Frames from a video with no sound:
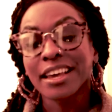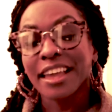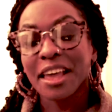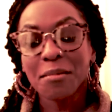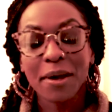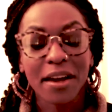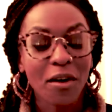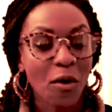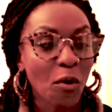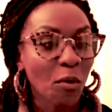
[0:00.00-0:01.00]
came back
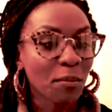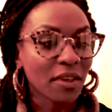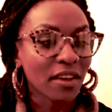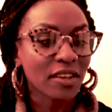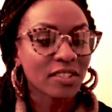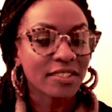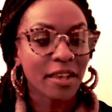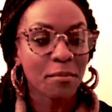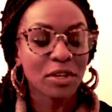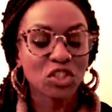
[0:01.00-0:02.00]
home because, as
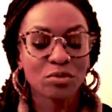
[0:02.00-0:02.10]
I mentioned,